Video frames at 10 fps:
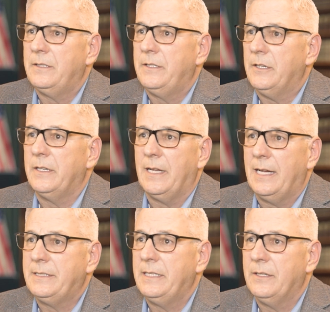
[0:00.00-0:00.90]
your
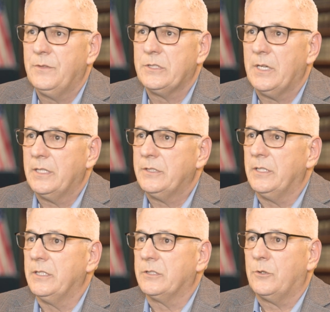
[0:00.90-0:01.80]
IT infrastructure
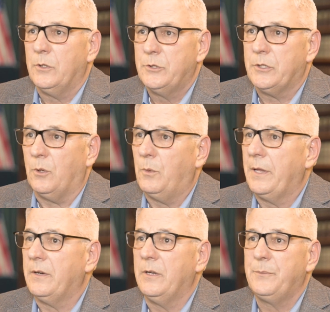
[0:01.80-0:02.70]
is crucial,
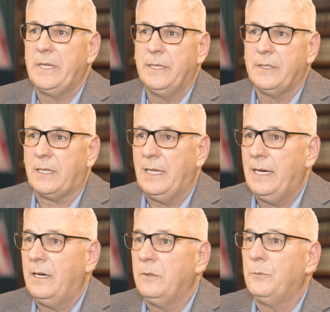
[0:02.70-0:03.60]
whether it be in the
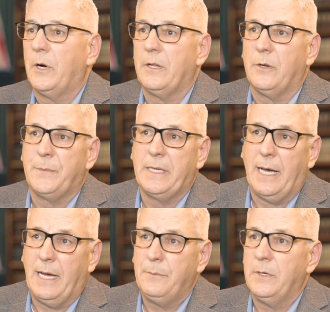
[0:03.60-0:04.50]
cloud, whether it be
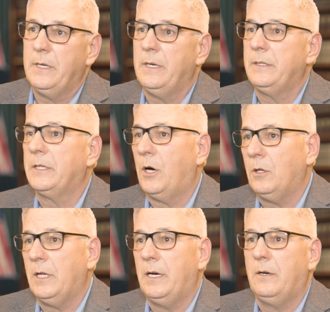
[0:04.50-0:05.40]
hybrid,
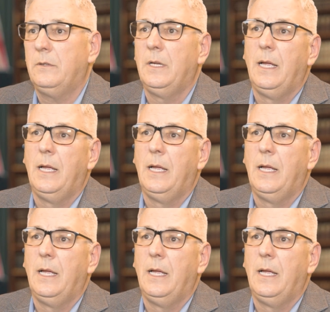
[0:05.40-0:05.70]
colo.